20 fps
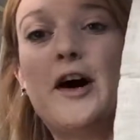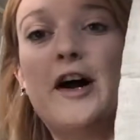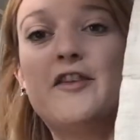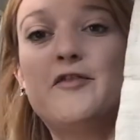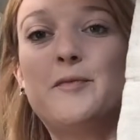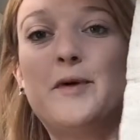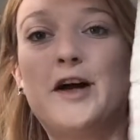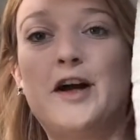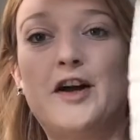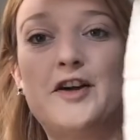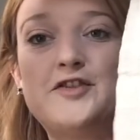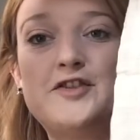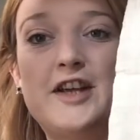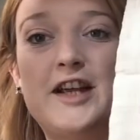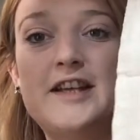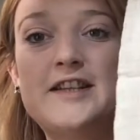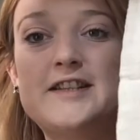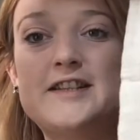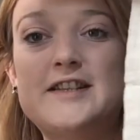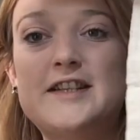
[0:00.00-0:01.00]
I've
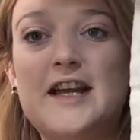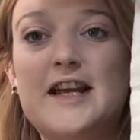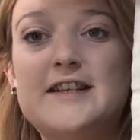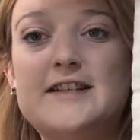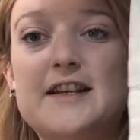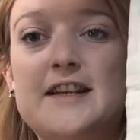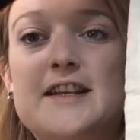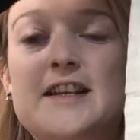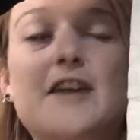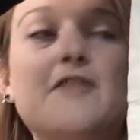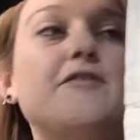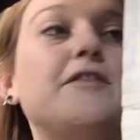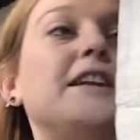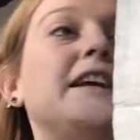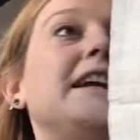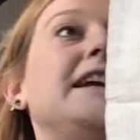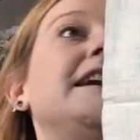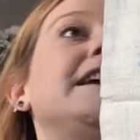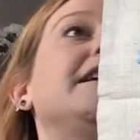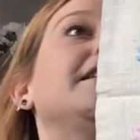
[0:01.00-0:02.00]
purchased. It's a
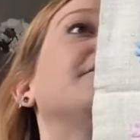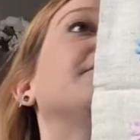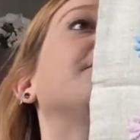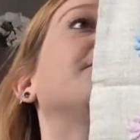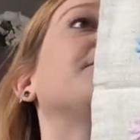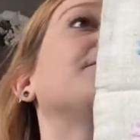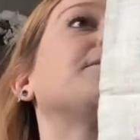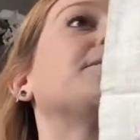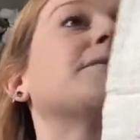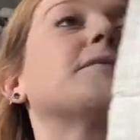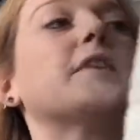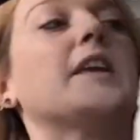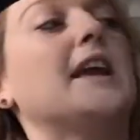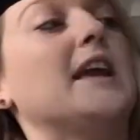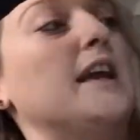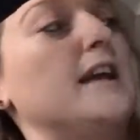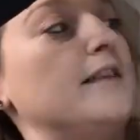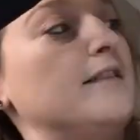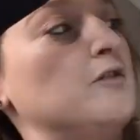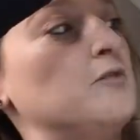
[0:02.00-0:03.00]
lovely,
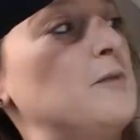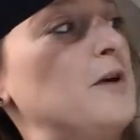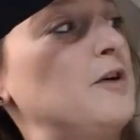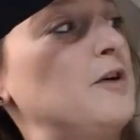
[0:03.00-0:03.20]
it's